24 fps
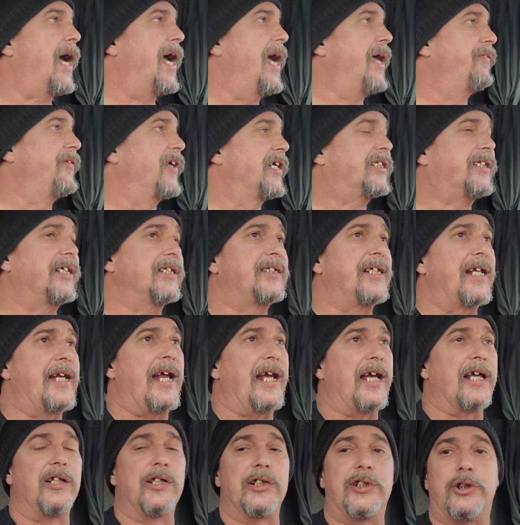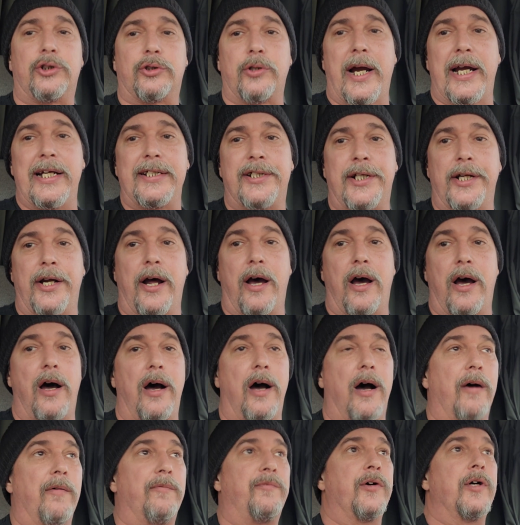And this is an illustration
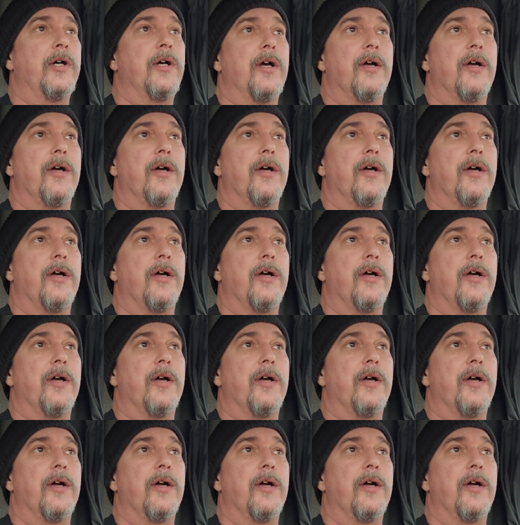of